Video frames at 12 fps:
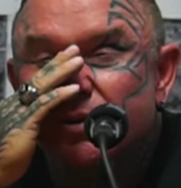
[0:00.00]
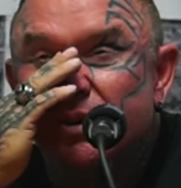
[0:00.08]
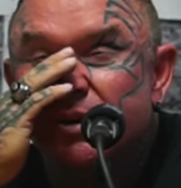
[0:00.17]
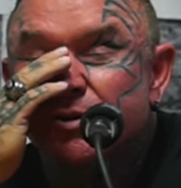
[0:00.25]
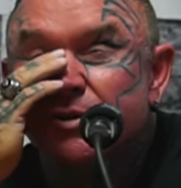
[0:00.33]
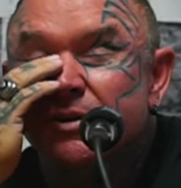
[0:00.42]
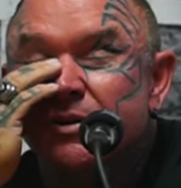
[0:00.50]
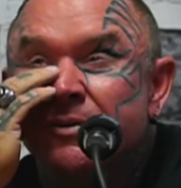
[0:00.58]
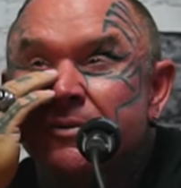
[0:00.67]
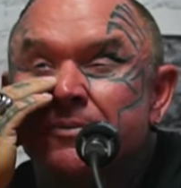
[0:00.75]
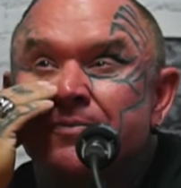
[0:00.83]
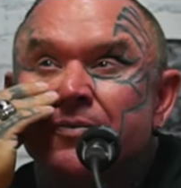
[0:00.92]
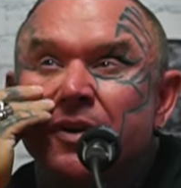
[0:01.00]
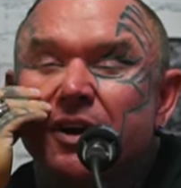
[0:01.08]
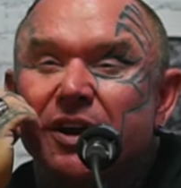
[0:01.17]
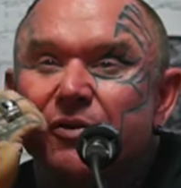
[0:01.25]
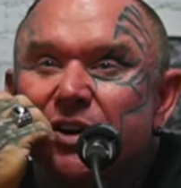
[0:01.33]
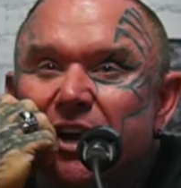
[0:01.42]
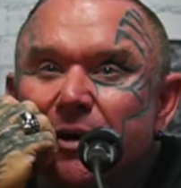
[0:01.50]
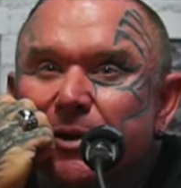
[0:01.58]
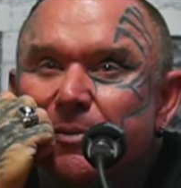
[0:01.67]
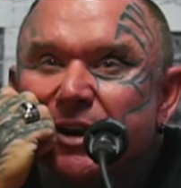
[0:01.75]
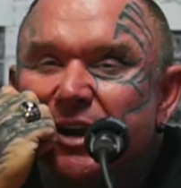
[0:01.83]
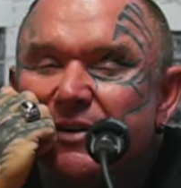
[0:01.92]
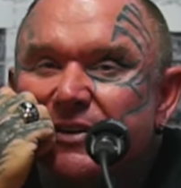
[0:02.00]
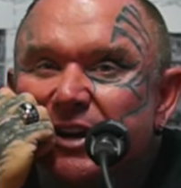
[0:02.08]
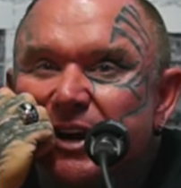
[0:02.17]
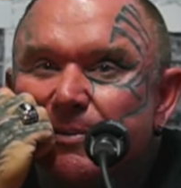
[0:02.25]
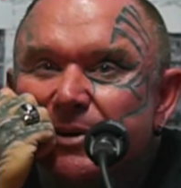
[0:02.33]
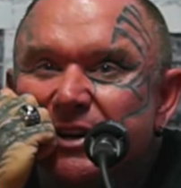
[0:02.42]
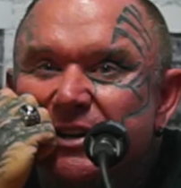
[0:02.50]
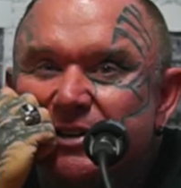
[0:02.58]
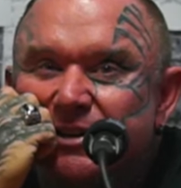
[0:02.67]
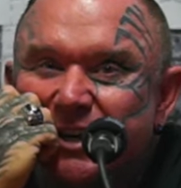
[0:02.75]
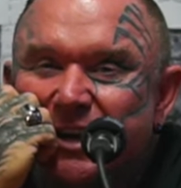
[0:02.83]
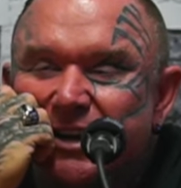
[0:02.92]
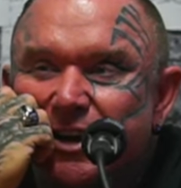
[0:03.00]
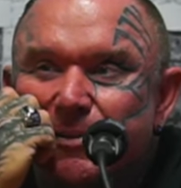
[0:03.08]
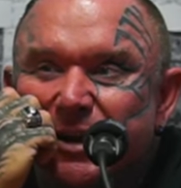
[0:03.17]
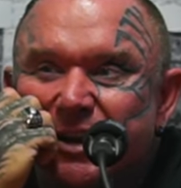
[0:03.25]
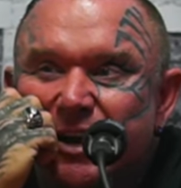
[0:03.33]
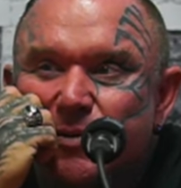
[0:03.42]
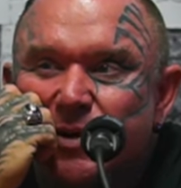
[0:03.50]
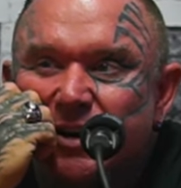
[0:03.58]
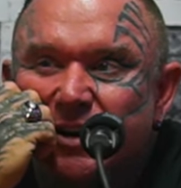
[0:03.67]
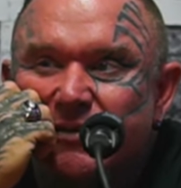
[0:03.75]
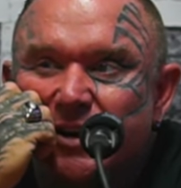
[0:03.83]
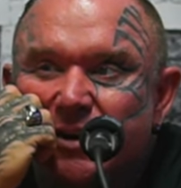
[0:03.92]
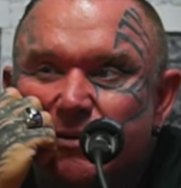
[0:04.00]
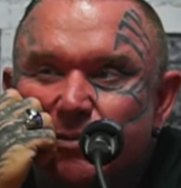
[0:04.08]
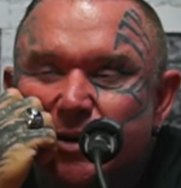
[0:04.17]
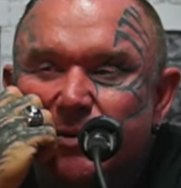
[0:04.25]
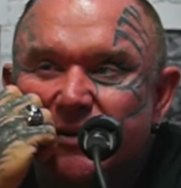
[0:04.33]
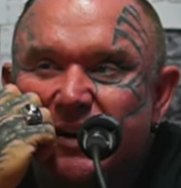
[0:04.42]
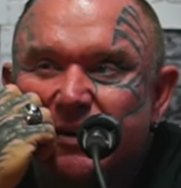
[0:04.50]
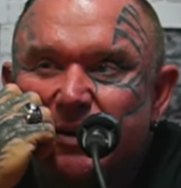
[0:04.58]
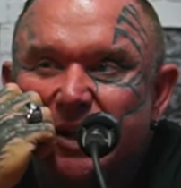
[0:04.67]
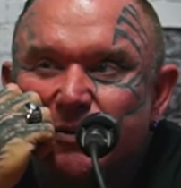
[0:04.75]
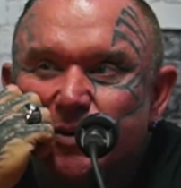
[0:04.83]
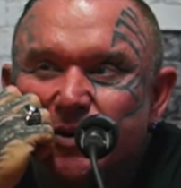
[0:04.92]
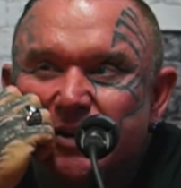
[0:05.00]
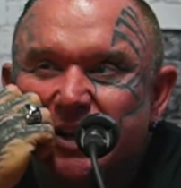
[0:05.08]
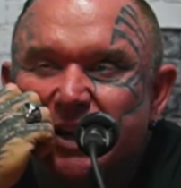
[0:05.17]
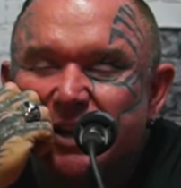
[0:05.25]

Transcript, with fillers: good. I don't really know about many other companies because I only know about that one. And I've known people who've had blood work done and